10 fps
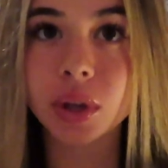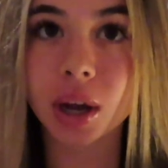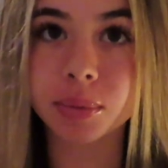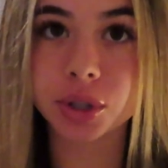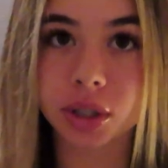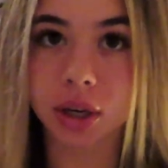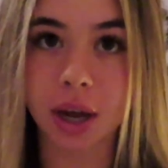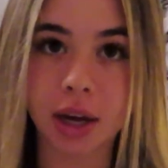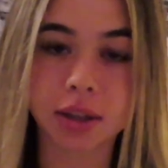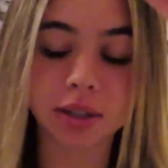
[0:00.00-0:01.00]
I'm just gonna
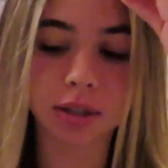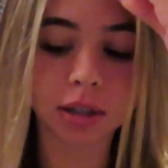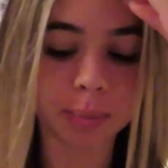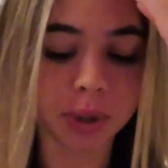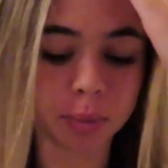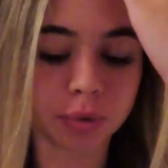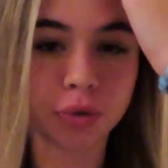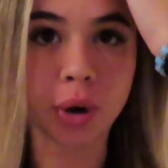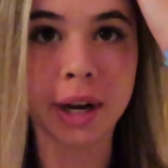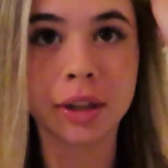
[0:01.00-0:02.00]
add this clip in
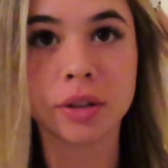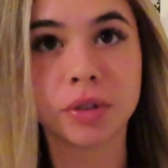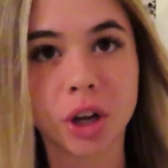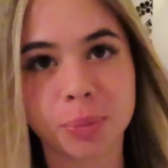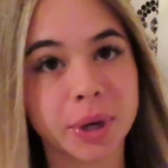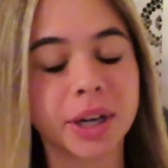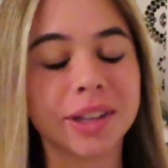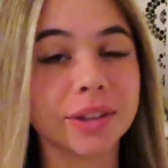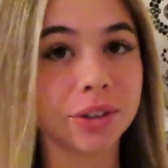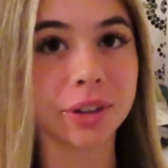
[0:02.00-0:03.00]
before I end the vlog, but I
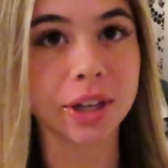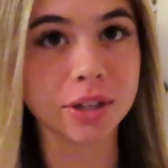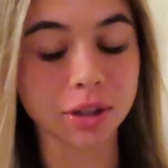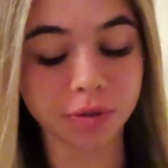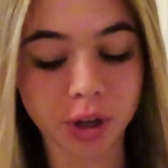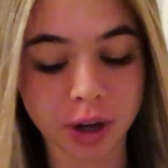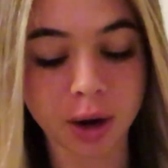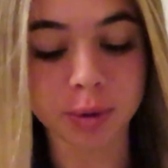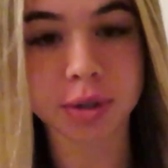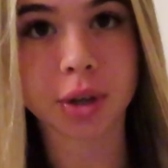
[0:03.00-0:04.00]
literally ended the vlog
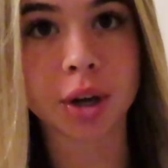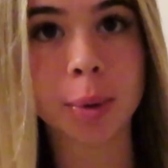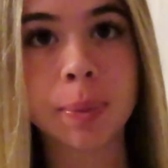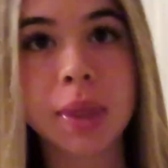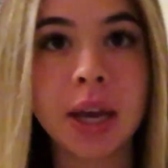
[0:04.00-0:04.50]
hours ago.